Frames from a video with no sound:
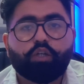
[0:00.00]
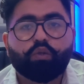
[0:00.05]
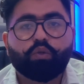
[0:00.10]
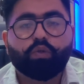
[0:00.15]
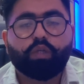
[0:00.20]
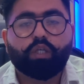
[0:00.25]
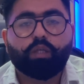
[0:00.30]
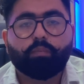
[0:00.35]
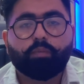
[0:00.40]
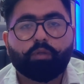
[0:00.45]
to
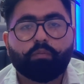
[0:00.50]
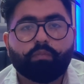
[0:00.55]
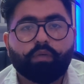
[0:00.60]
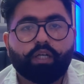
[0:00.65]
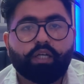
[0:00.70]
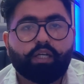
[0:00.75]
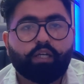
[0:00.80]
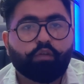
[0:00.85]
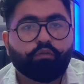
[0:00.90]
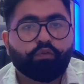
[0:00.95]
keep in
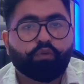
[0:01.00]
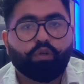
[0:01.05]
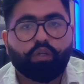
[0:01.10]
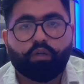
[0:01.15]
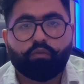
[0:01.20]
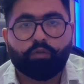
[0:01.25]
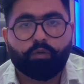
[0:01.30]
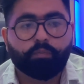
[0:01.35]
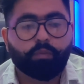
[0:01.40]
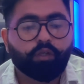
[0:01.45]
mind if you are a
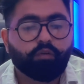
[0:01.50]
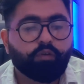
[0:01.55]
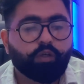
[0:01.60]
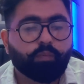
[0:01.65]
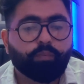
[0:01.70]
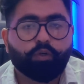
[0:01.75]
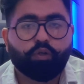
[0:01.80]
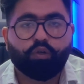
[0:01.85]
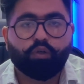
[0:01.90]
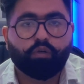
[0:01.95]
web
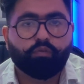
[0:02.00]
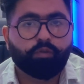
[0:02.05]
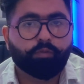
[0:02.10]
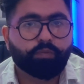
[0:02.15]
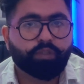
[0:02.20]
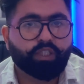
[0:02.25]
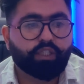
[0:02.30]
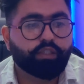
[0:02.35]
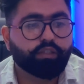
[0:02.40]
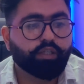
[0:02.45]
developer or a
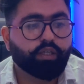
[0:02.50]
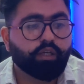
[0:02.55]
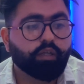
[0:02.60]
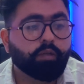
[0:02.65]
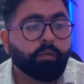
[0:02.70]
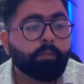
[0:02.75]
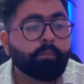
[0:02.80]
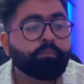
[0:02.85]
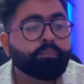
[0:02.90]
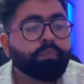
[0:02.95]
website
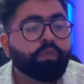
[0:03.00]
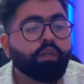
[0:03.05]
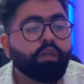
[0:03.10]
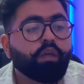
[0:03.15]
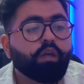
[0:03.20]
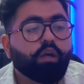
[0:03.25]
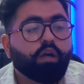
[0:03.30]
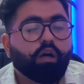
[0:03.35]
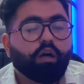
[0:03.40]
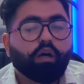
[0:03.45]
designer.
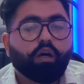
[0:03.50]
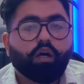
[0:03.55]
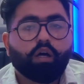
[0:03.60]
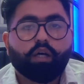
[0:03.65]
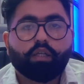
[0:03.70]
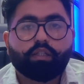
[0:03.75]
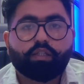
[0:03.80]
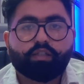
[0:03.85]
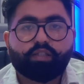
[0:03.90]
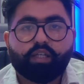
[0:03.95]

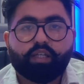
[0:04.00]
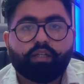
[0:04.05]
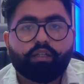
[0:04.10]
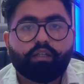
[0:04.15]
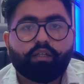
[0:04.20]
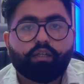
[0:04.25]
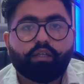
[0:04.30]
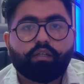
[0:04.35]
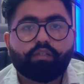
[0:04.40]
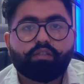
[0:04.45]
The second
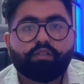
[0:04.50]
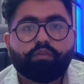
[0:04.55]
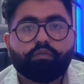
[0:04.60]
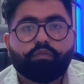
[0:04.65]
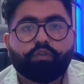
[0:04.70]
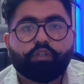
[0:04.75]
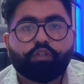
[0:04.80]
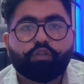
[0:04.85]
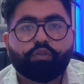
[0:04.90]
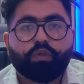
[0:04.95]
thing is the
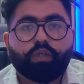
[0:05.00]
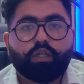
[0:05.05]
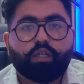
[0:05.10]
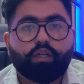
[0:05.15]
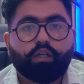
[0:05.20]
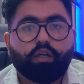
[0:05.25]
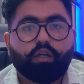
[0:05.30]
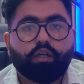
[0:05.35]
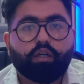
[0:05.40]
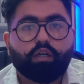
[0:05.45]

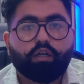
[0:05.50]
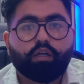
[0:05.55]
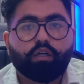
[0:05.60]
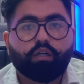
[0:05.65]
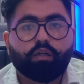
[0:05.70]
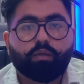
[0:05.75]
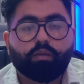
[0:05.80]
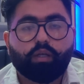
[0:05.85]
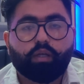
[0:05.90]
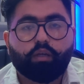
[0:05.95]
visual
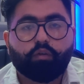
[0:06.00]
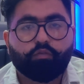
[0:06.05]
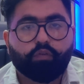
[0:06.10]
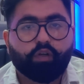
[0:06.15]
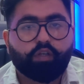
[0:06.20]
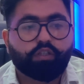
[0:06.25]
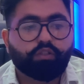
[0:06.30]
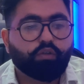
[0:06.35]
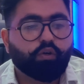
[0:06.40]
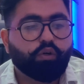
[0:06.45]

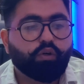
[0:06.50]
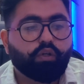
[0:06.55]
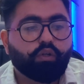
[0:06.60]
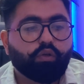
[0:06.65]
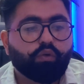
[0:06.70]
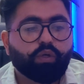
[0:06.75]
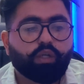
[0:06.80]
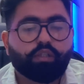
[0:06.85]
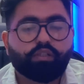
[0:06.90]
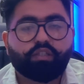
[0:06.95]
effects, or
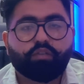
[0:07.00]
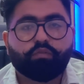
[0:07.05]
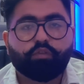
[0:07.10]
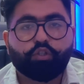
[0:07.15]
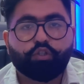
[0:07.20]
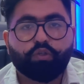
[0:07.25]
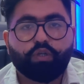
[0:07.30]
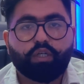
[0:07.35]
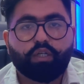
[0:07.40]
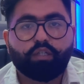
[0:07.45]
you can say
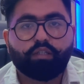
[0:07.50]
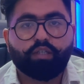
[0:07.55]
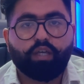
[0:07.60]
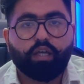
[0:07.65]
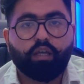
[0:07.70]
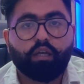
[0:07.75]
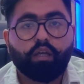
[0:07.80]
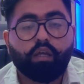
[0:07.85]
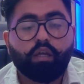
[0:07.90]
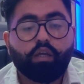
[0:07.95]
visual
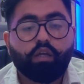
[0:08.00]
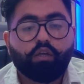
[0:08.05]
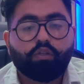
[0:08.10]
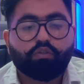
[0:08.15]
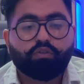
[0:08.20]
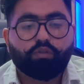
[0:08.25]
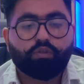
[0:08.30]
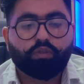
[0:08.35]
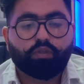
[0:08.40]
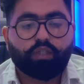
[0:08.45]
design.
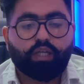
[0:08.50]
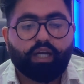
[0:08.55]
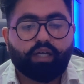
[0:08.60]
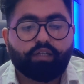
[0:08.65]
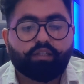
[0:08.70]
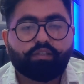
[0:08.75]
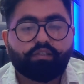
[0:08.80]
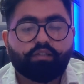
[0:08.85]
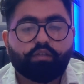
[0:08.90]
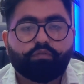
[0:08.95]
So that
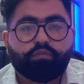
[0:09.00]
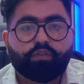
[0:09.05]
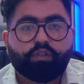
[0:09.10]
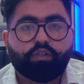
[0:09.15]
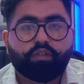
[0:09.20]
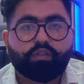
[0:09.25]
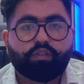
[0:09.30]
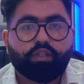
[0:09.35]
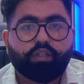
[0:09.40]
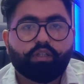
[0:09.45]
is the
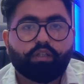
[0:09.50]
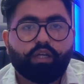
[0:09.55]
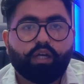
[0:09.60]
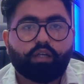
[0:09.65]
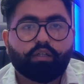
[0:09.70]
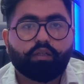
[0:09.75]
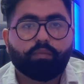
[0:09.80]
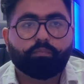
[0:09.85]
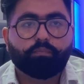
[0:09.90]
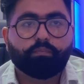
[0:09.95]
first thing
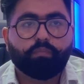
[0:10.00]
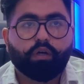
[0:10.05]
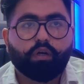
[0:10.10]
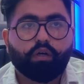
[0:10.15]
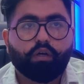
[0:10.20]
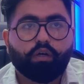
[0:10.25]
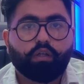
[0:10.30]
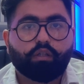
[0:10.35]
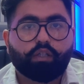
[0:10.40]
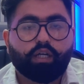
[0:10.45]
that
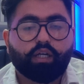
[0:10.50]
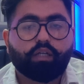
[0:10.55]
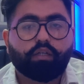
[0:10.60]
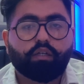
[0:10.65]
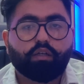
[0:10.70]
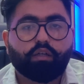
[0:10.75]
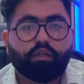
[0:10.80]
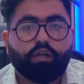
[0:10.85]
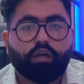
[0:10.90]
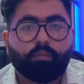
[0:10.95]

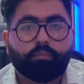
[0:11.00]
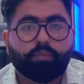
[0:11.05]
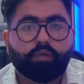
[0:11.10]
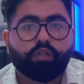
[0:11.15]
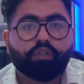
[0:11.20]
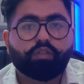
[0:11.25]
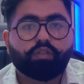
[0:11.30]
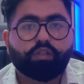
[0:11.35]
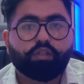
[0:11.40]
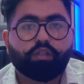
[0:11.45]
a
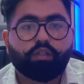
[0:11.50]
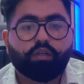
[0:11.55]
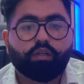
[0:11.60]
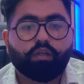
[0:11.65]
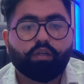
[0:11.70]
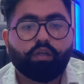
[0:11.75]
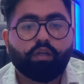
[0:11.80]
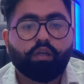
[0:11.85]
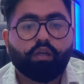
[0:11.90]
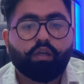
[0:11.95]
person
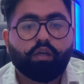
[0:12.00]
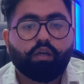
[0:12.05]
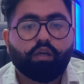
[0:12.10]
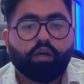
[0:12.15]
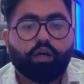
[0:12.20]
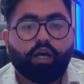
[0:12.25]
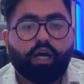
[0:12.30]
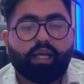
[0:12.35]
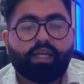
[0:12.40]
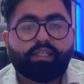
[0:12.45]

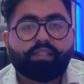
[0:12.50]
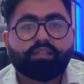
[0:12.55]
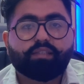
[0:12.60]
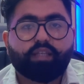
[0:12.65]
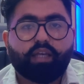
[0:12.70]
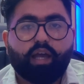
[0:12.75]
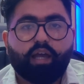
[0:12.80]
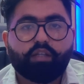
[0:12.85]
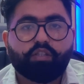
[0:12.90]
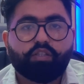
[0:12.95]
eyes
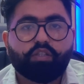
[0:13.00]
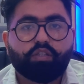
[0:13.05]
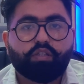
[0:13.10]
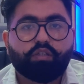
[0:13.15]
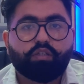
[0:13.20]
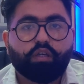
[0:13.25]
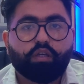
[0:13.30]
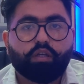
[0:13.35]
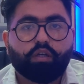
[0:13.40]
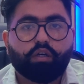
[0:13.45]

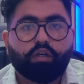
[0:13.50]
catches,